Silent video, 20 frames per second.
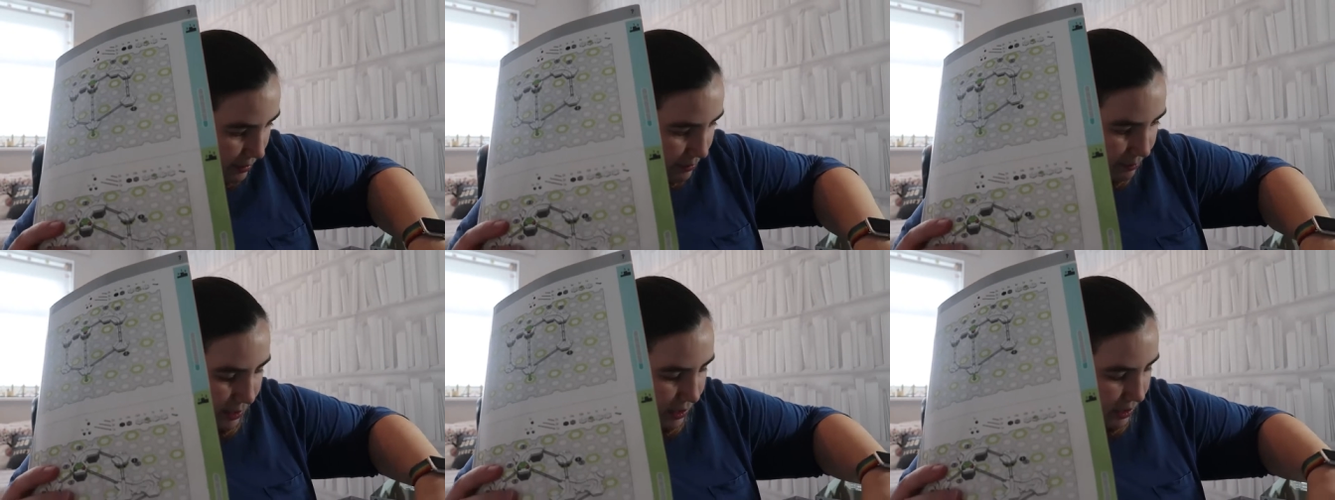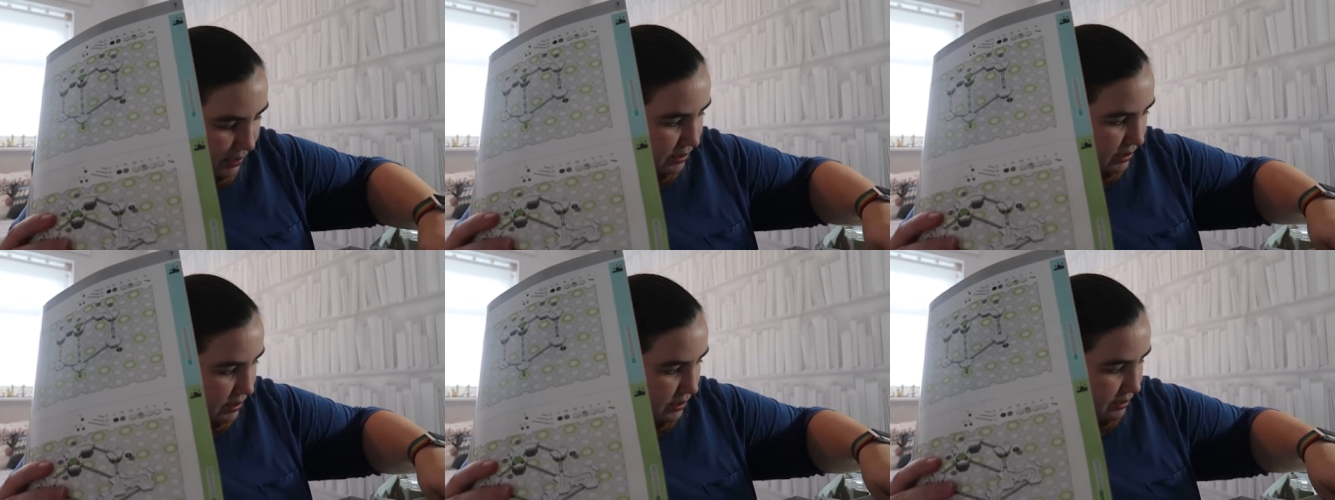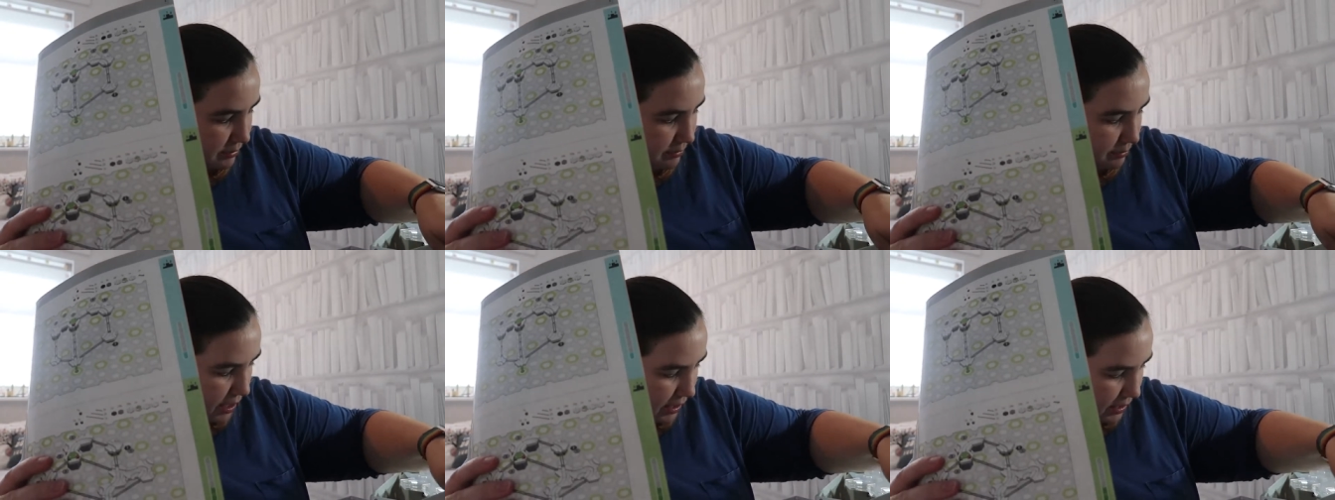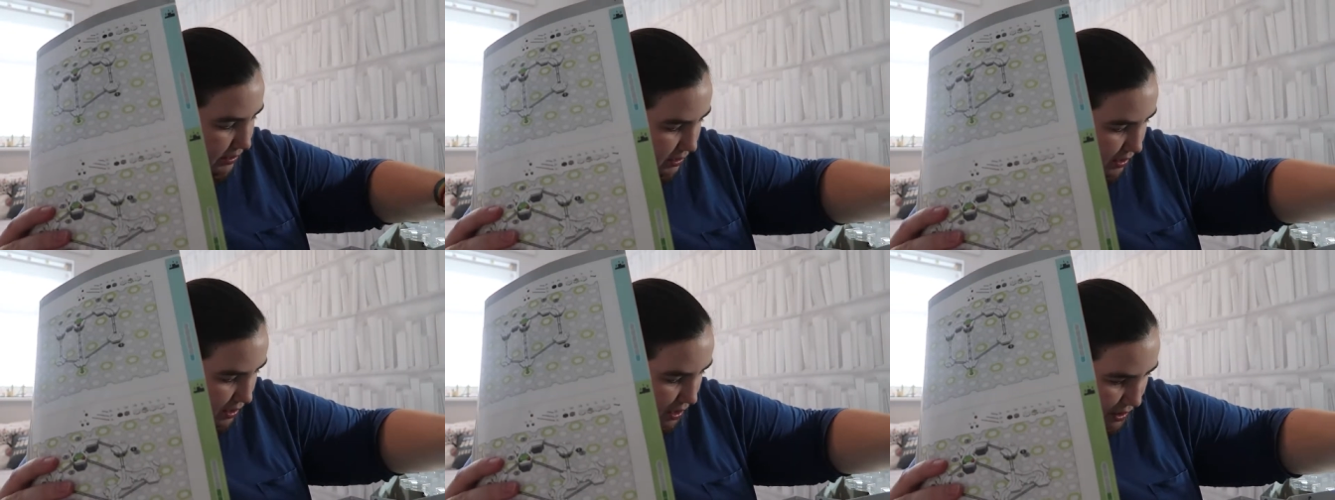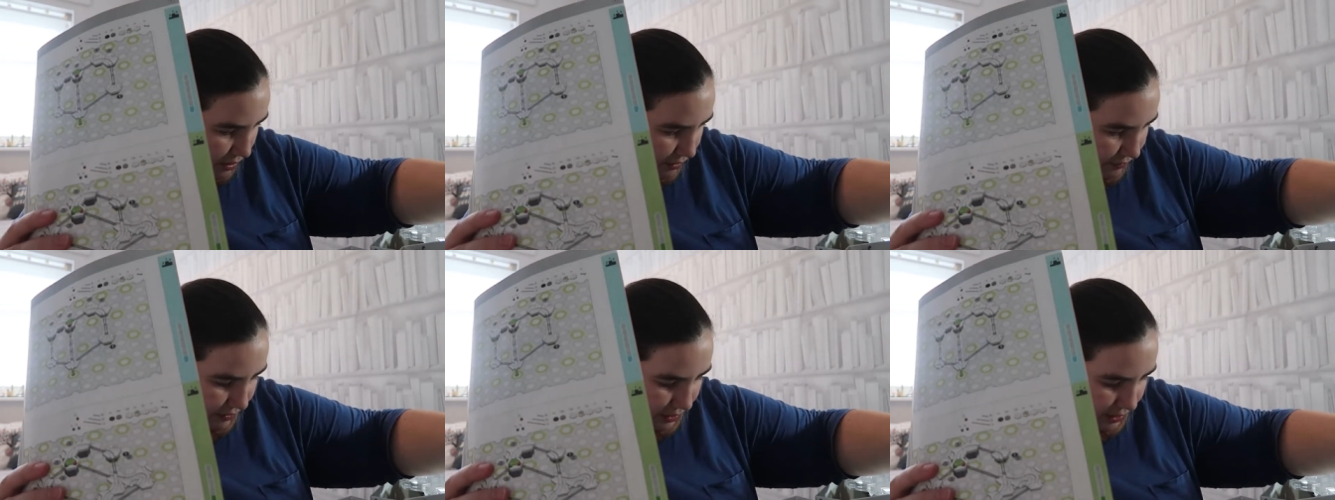hadn't made mess
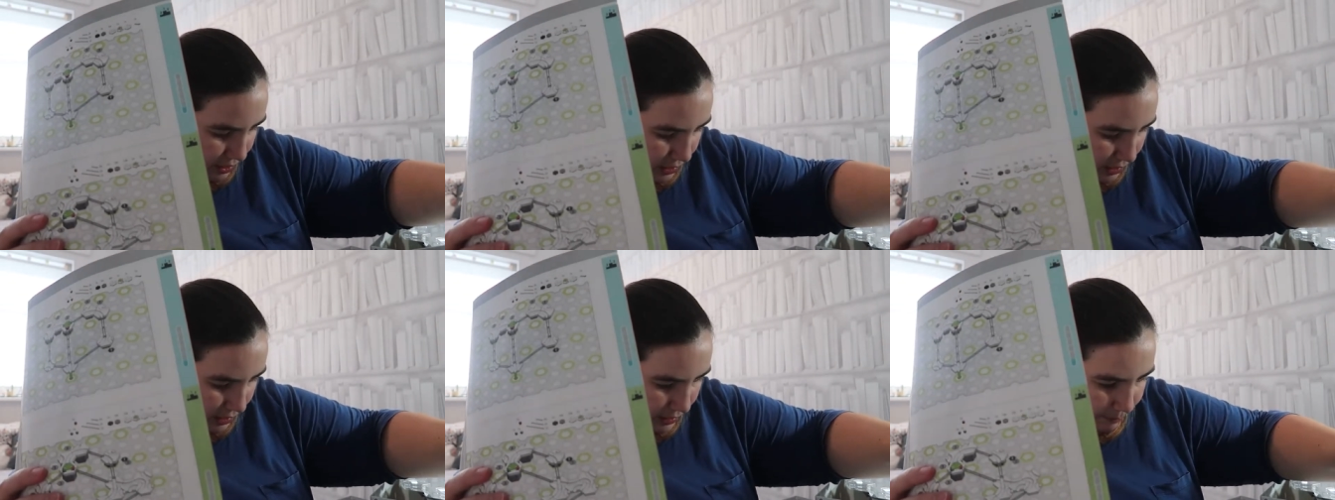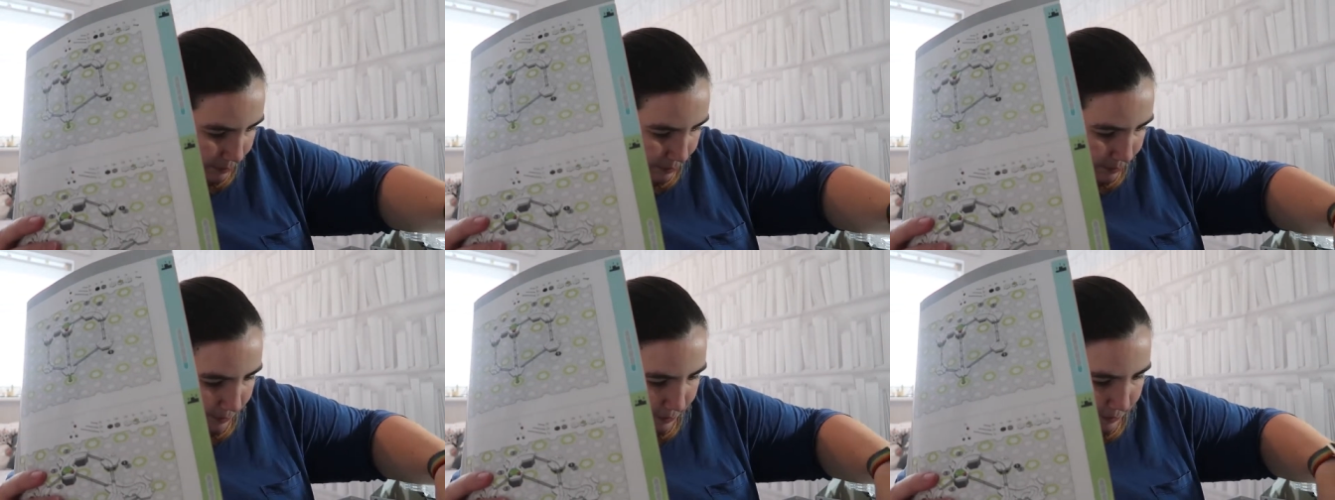of the